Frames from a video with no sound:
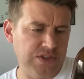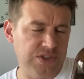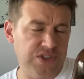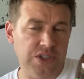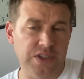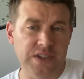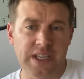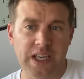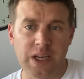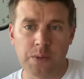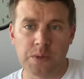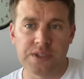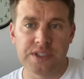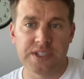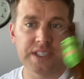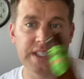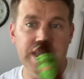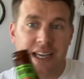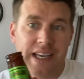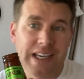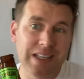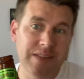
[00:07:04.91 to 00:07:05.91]
So yeah, once
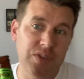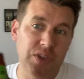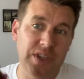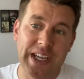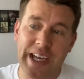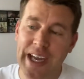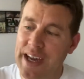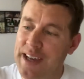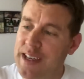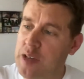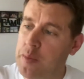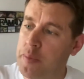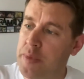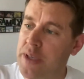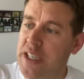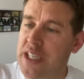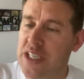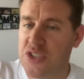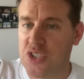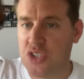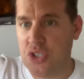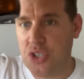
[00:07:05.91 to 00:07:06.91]
again, if you get any
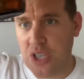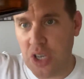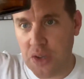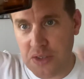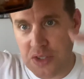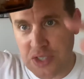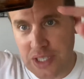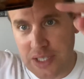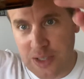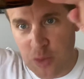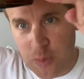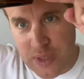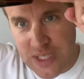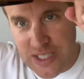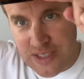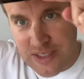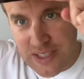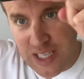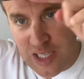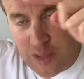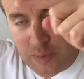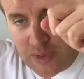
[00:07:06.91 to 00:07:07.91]
beers and you notice a little bit of
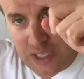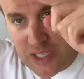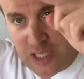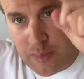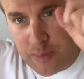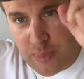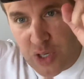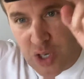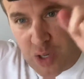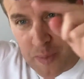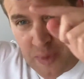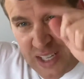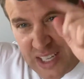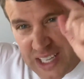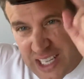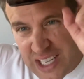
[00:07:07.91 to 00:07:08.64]
sediment in the bottom,